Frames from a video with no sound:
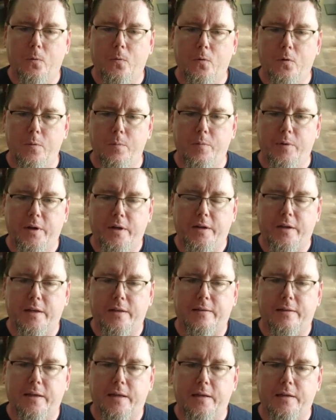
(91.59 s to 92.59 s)

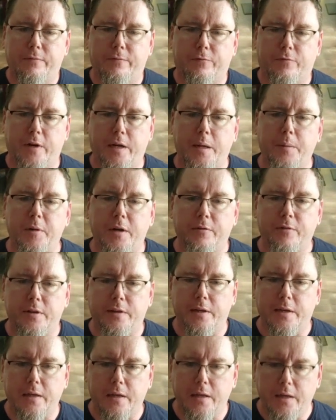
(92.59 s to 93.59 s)
Get that in frame and
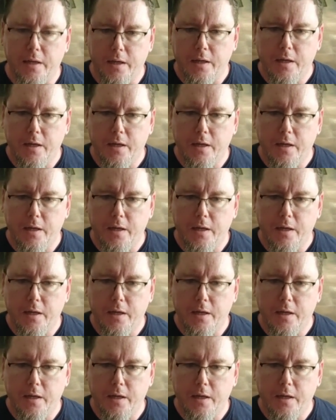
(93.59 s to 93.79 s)
everything.